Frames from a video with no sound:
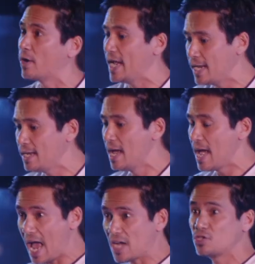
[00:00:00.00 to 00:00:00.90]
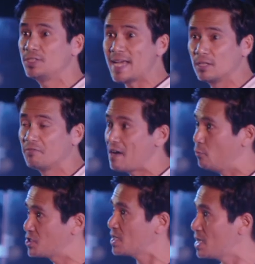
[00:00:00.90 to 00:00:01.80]
and actually Daniel 5,
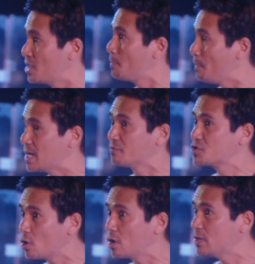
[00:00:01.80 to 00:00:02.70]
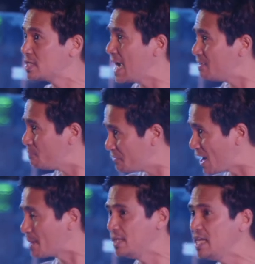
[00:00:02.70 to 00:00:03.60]
which is another pair of stories, which if
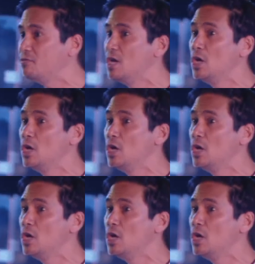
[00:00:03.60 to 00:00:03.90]
I believe,